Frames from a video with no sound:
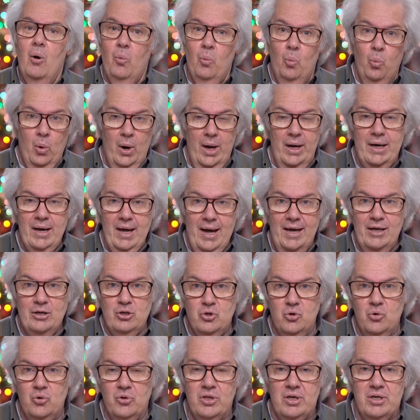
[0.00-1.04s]
when I
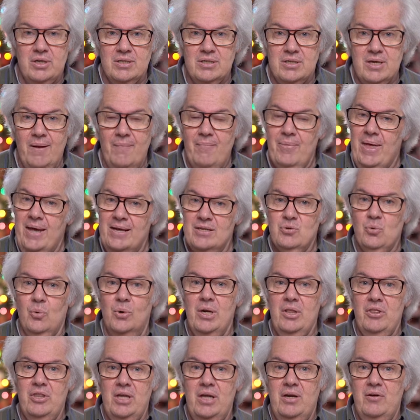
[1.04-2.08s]
do this. And that's
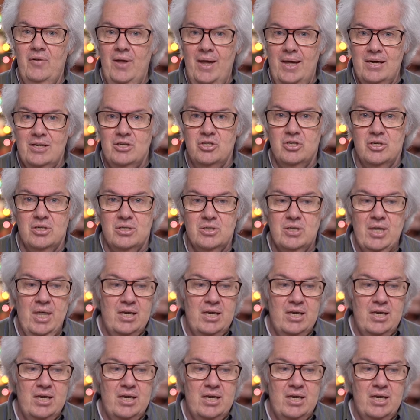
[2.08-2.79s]
one of the advantages.